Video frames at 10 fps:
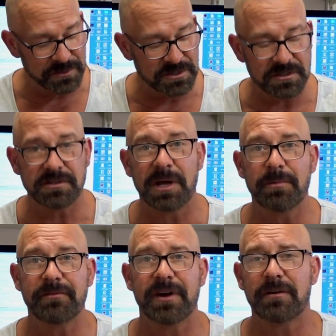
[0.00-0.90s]
which is the
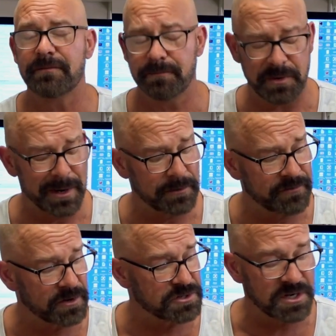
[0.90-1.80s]
double barreled
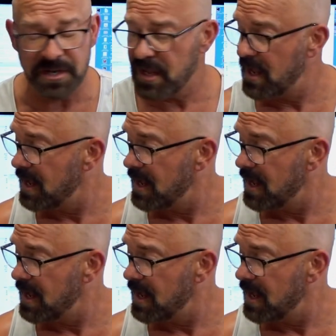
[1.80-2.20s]
version,